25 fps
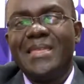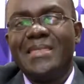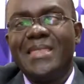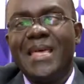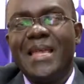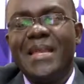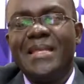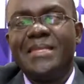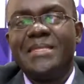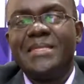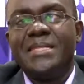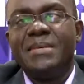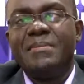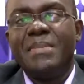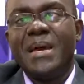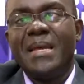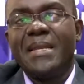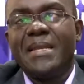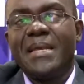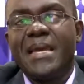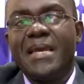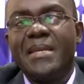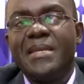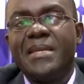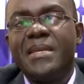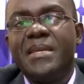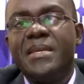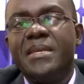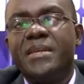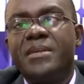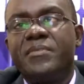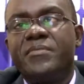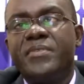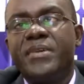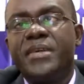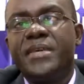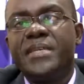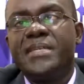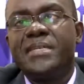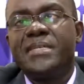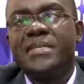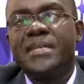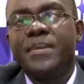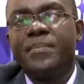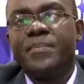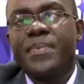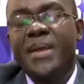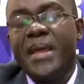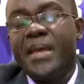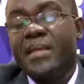That is, demand can increase,
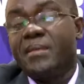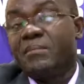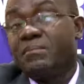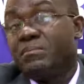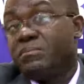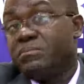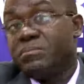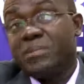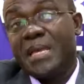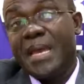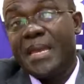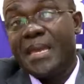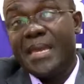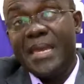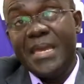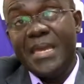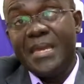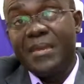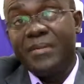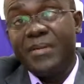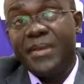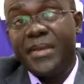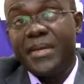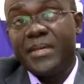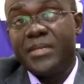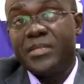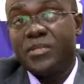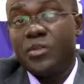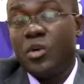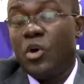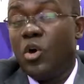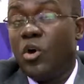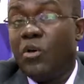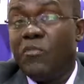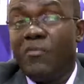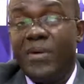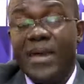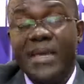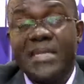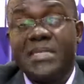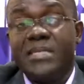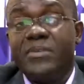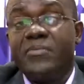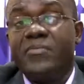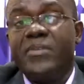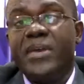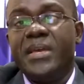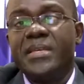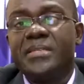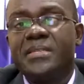supply can increase, or vice
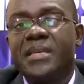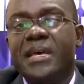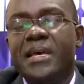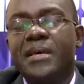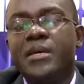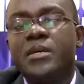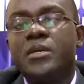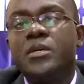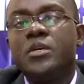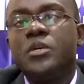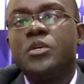versa.